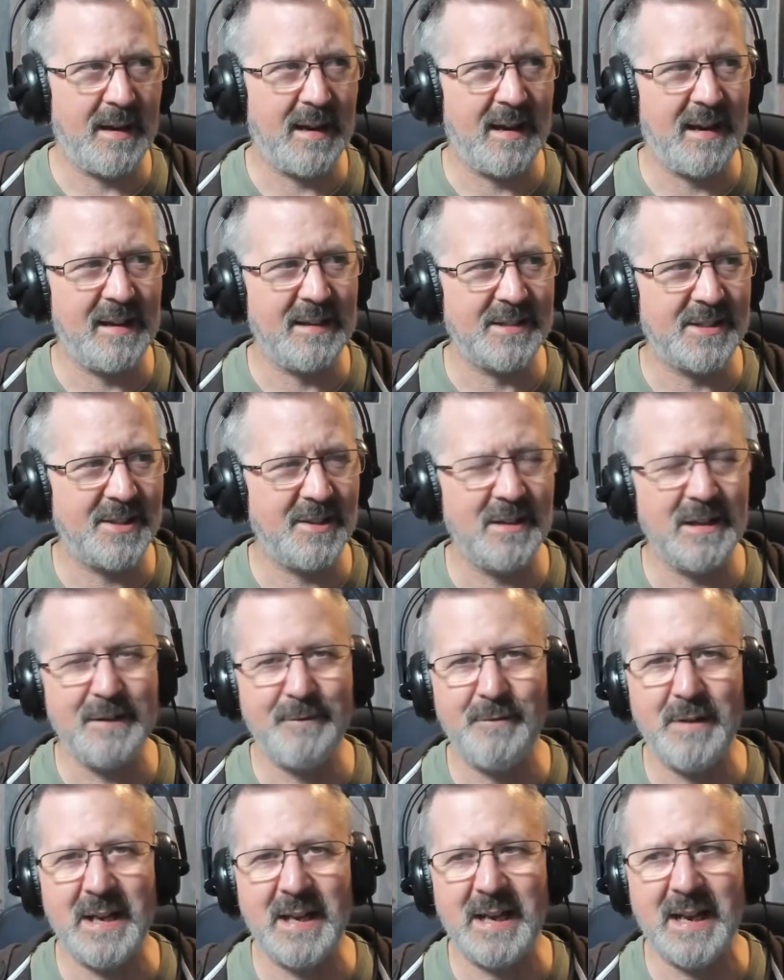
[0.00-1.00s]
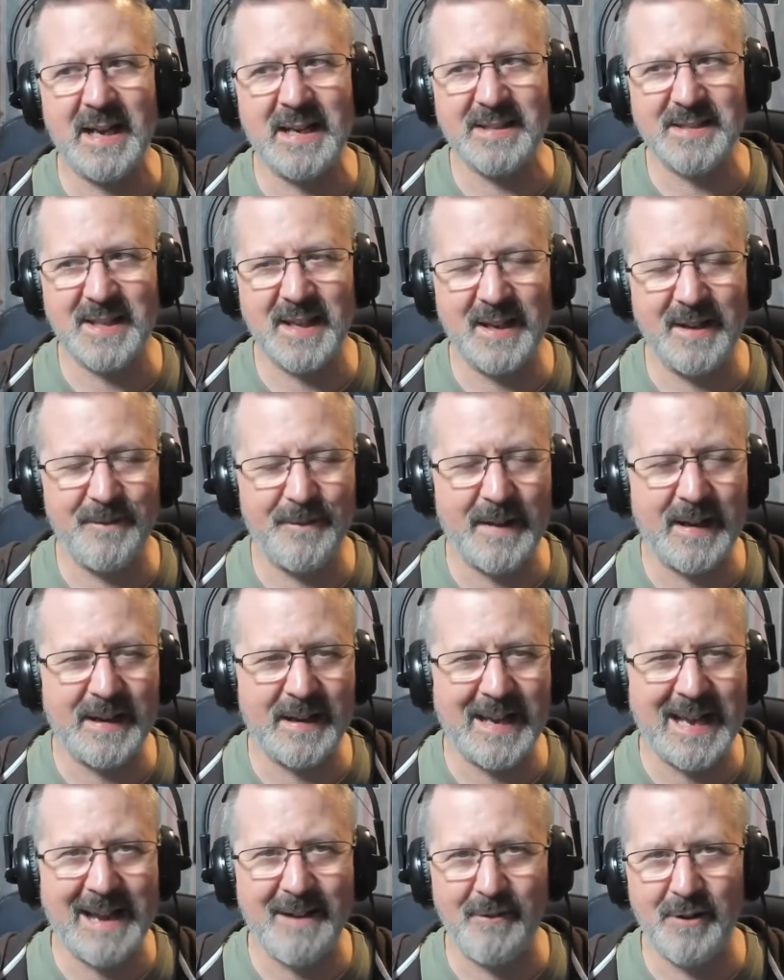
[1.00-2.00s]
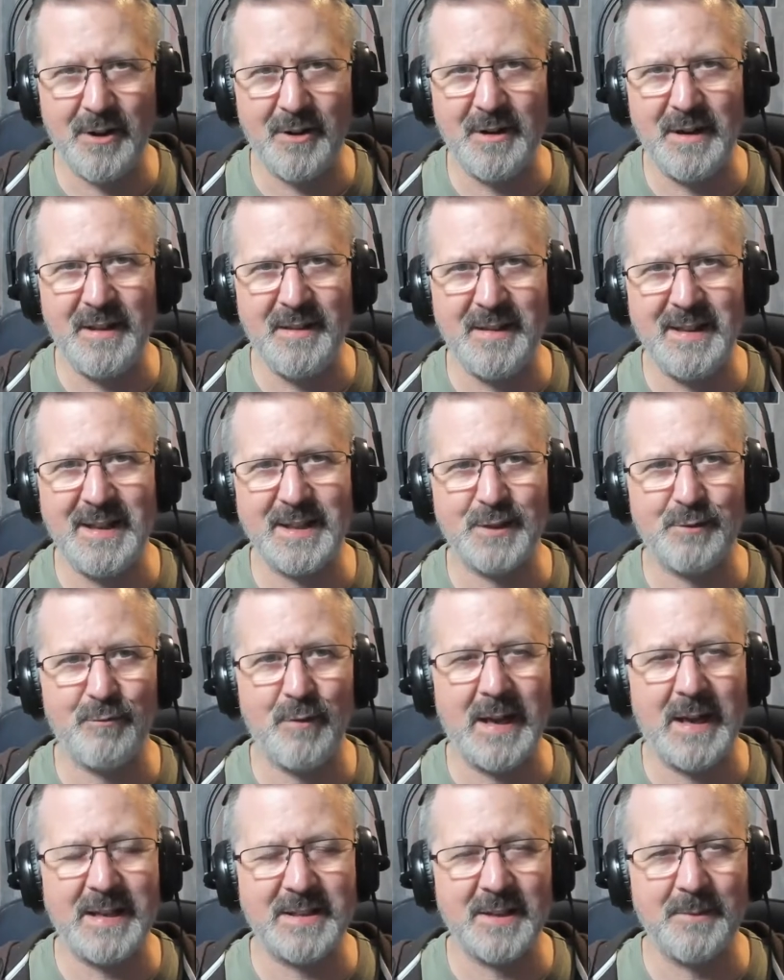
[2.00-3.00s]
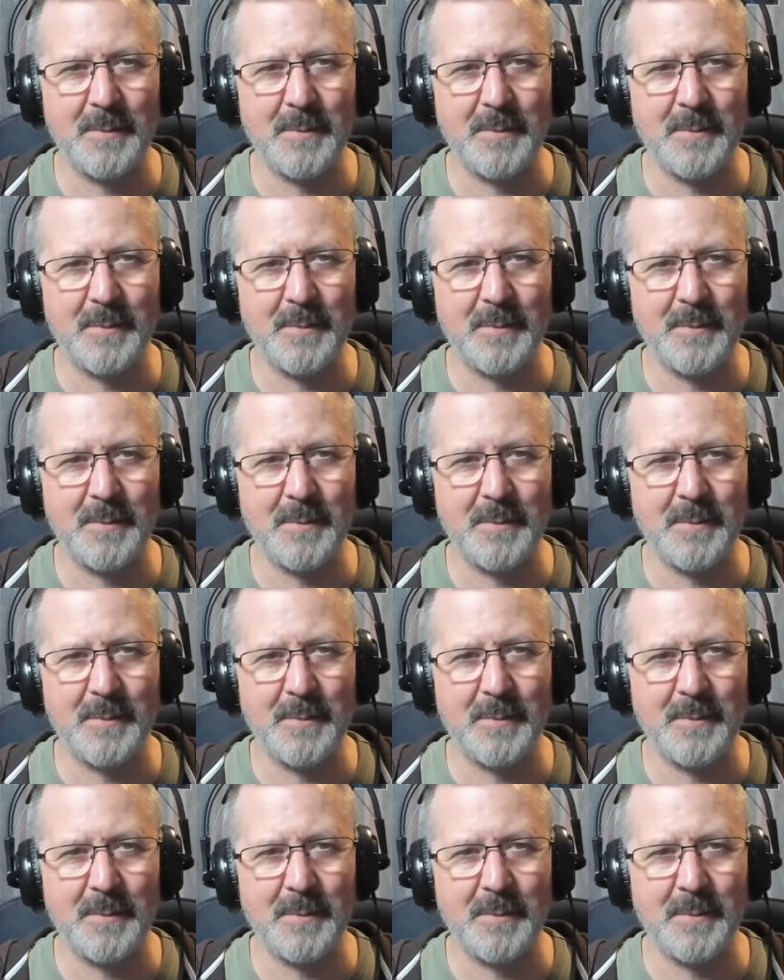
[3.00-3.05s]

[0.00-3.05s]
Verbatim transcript: I suddenly realised that if I carry on at this rate,